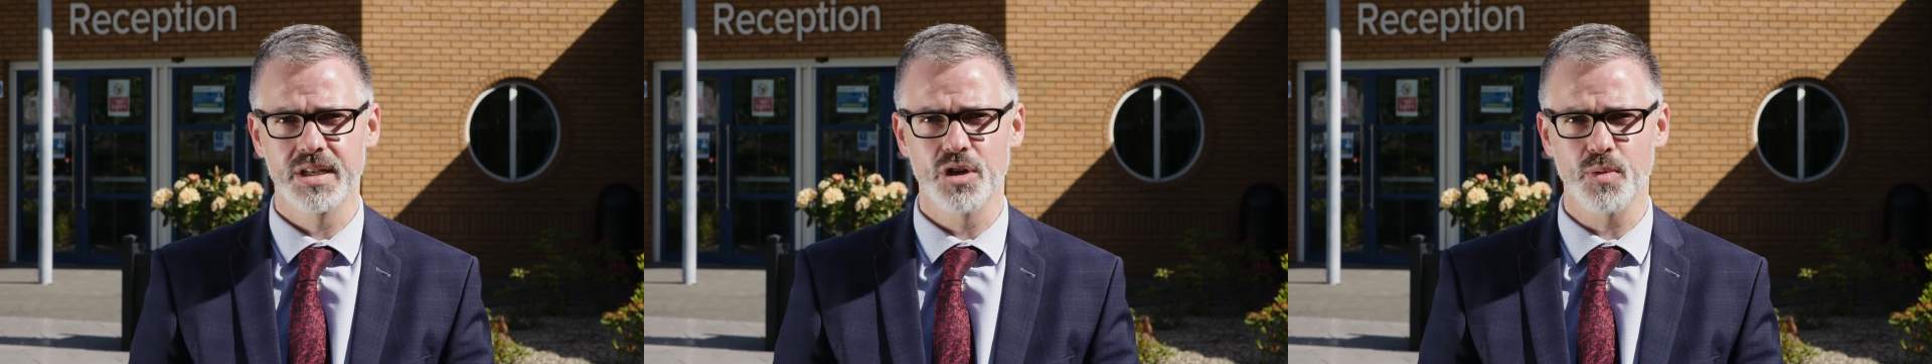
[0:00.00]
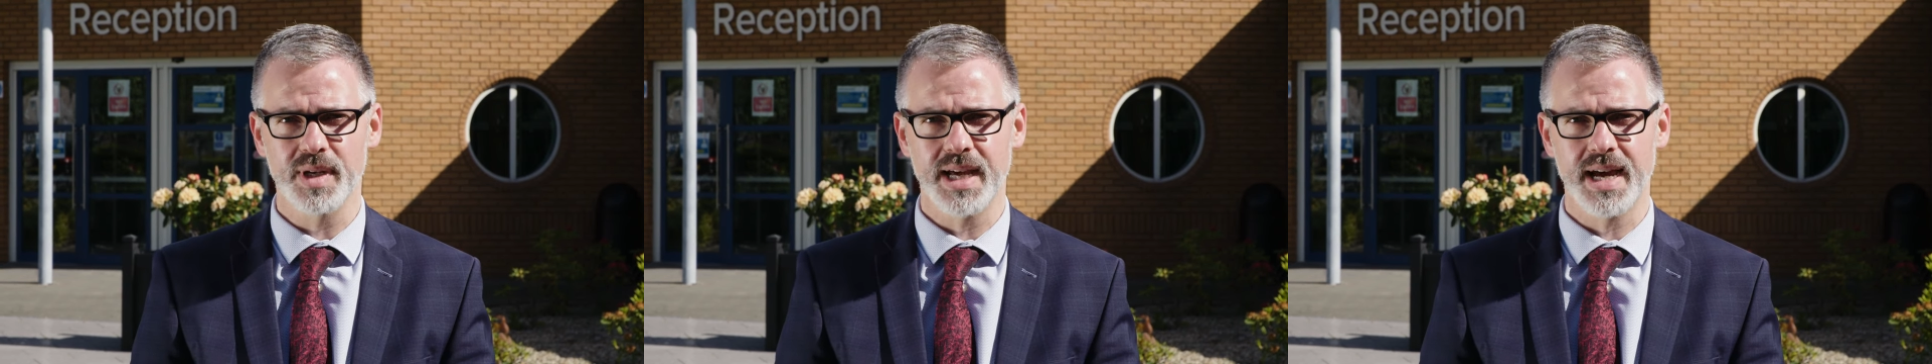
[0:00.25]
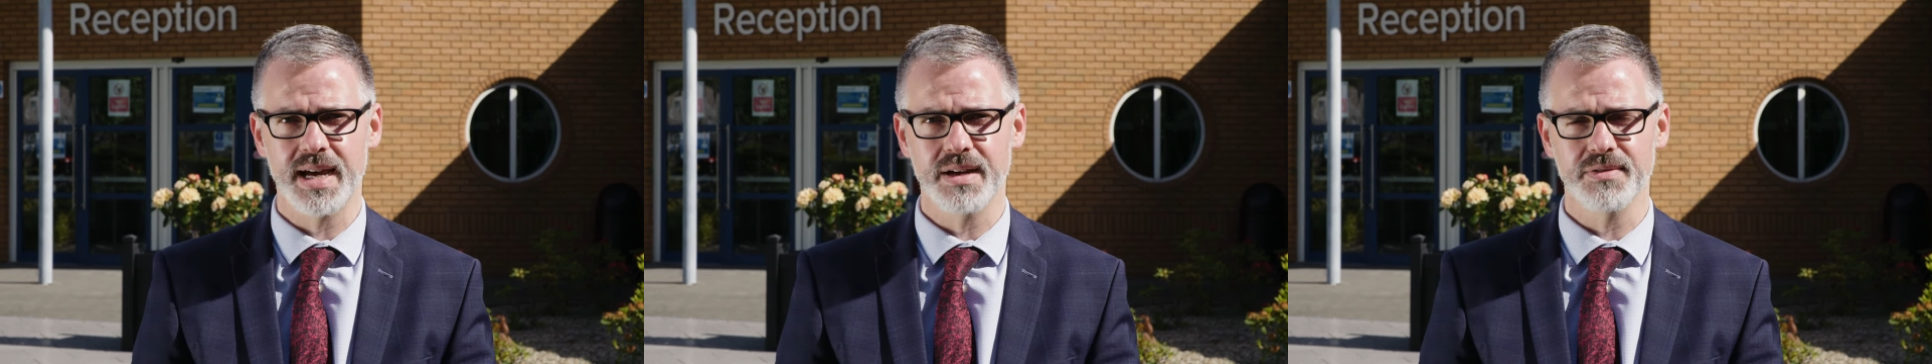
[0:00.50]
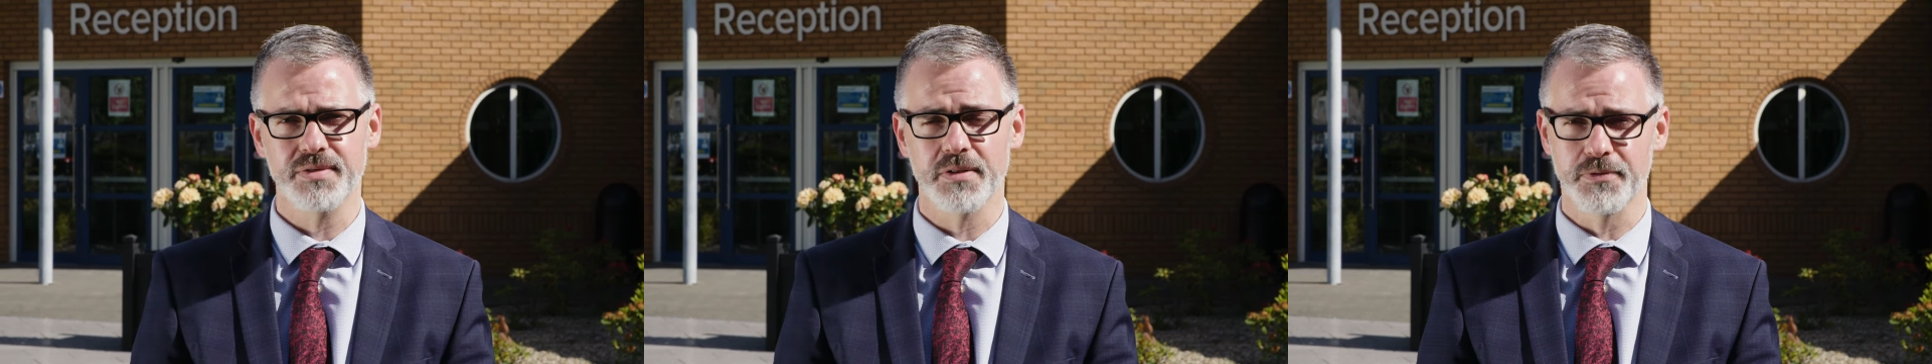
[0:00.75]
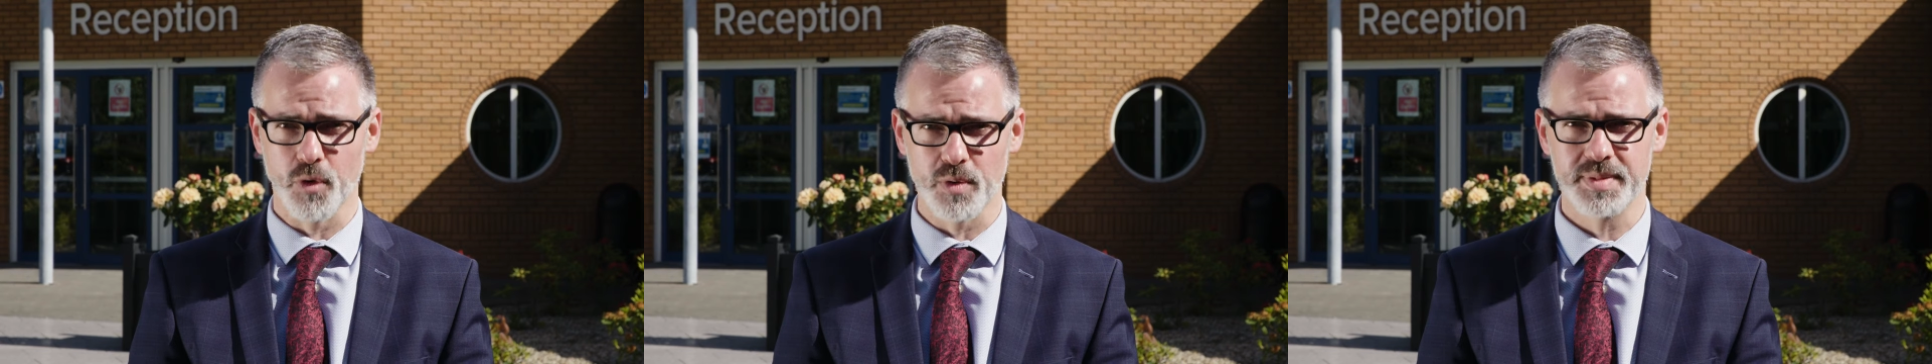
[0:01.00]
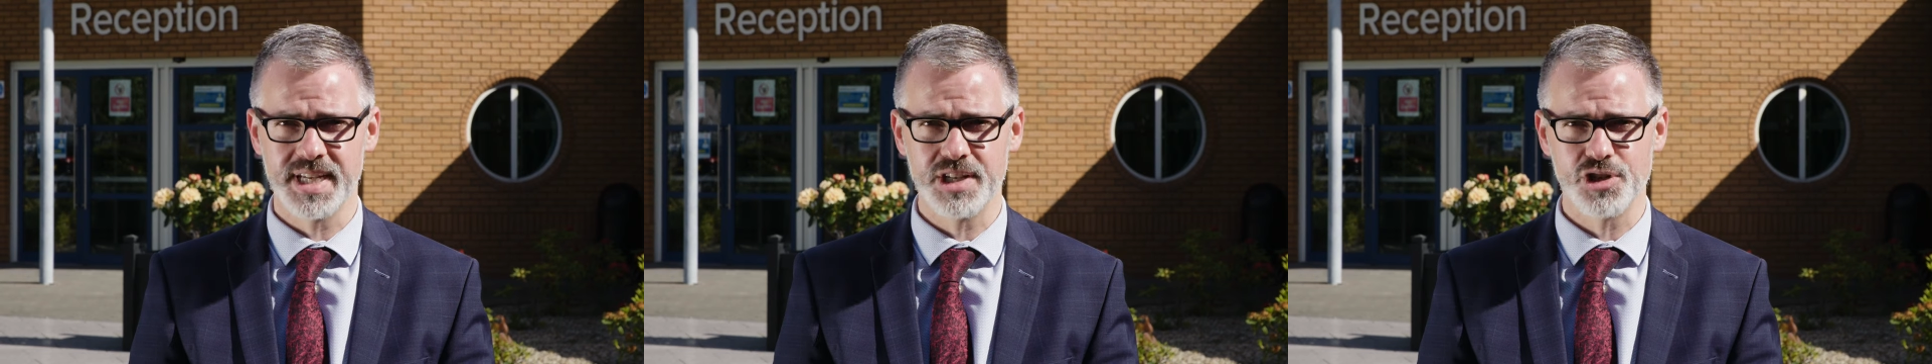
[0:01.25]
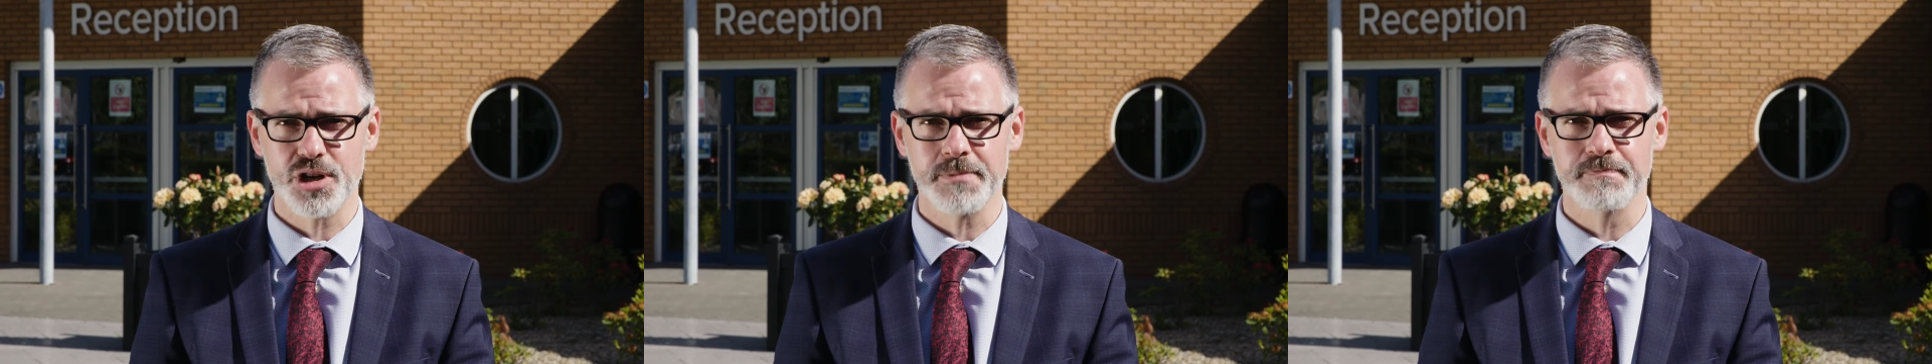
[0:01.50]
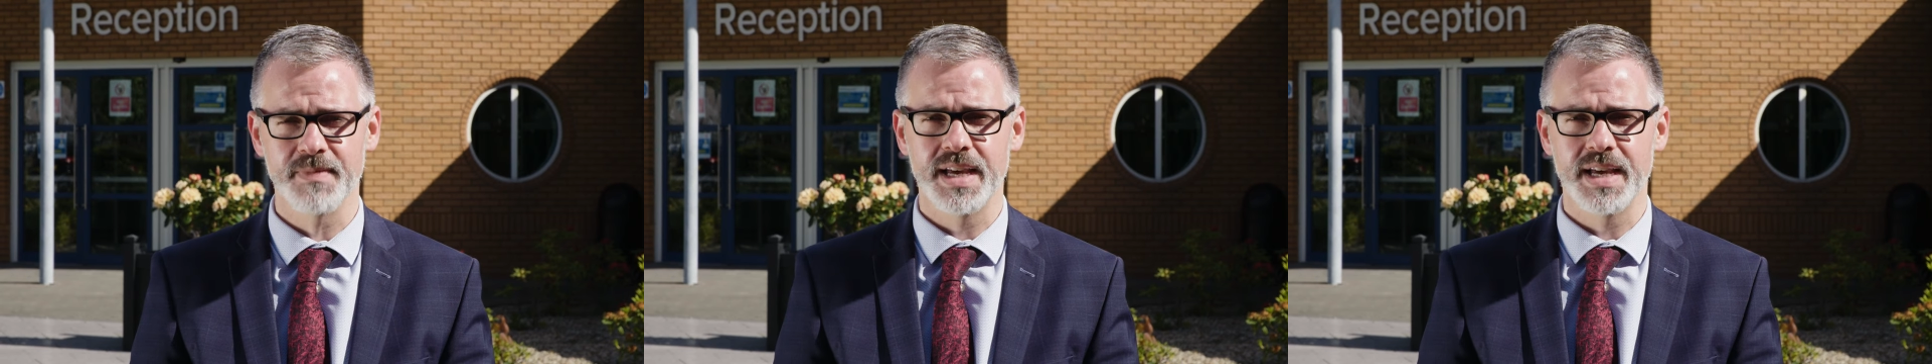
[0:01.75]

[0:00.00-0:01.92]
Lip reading: You will have a form teacher,